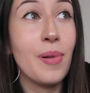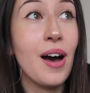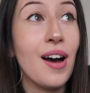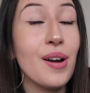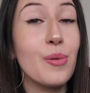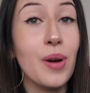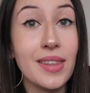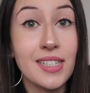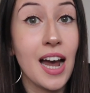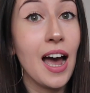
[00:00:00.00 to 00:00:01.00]
but
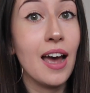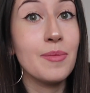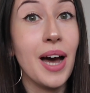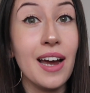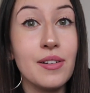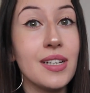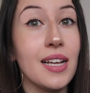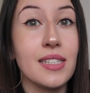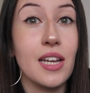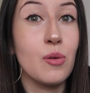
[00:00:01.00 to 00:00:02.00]
with time I
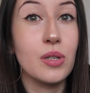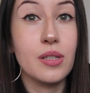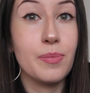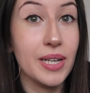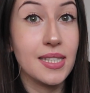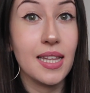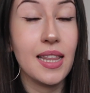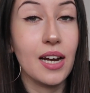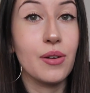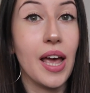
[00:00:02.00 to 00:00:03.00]
realized it was the best thing
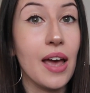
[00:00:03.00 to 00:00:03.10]
that could